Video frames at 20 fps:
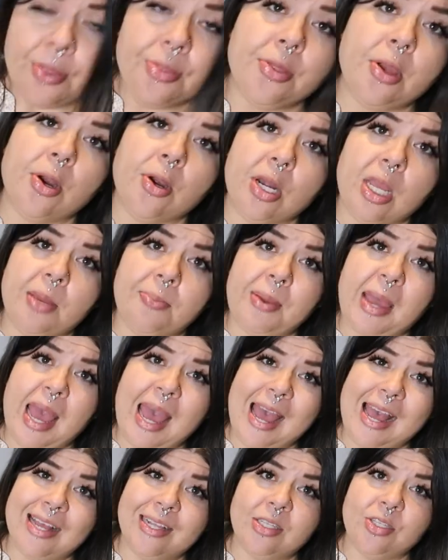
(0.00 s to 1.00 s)
thirty
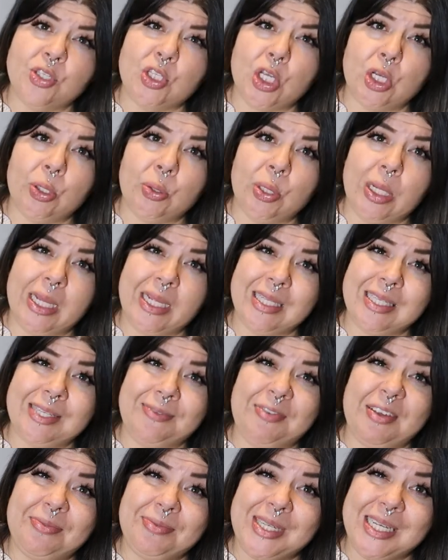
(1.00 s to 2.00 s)
pads, so it's
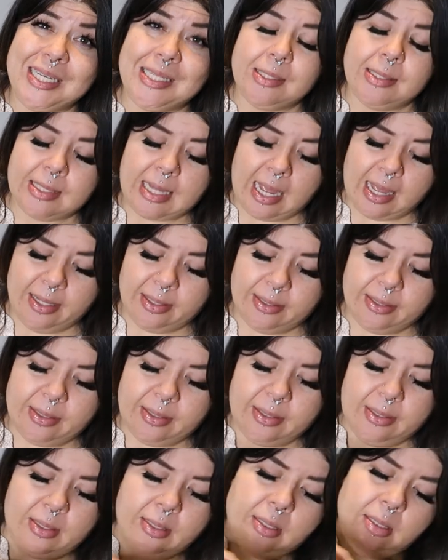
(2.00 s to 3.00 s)
fifteen
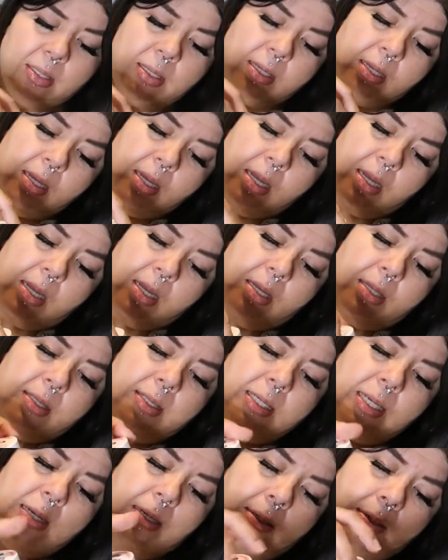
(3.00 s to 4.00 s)
sets.
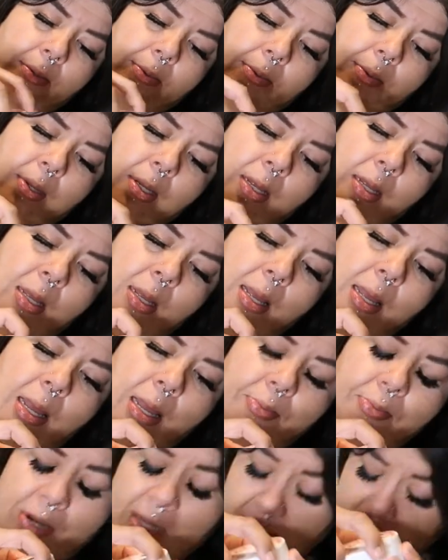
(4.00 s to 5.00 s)
So
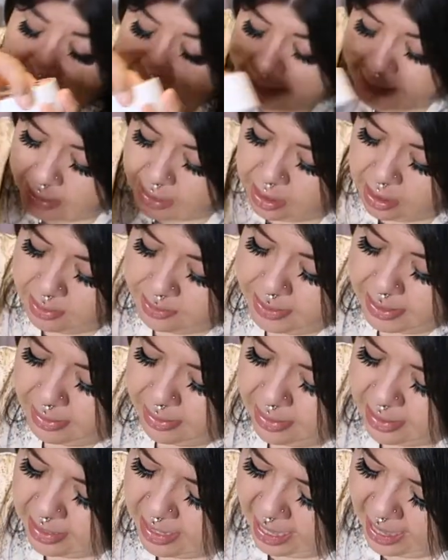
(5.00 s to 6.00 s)
I'm really excited
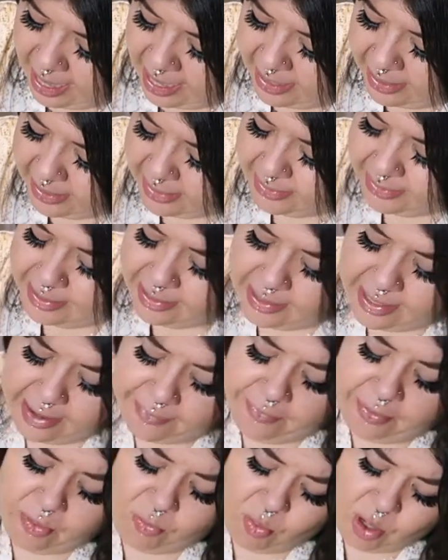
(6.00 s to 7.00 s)
about that because I
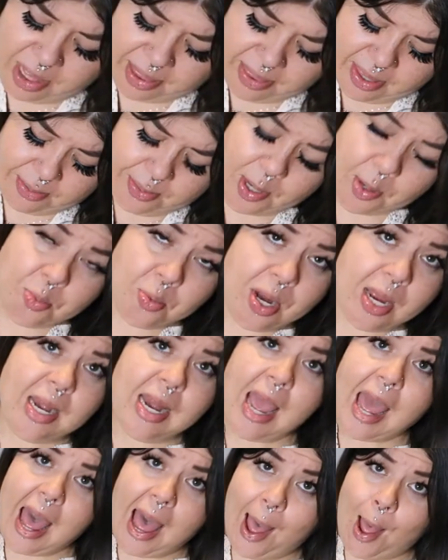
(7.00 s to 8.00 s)
never want them to
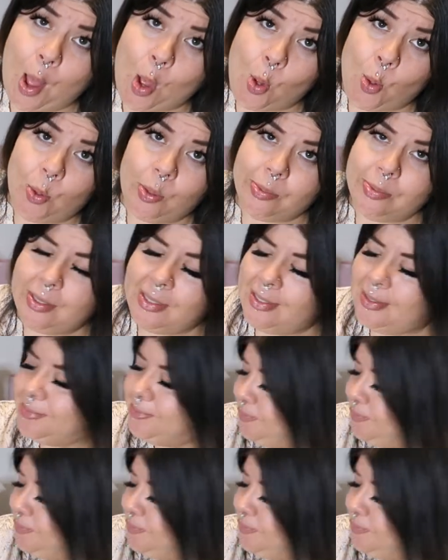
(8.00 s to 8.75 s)
run out.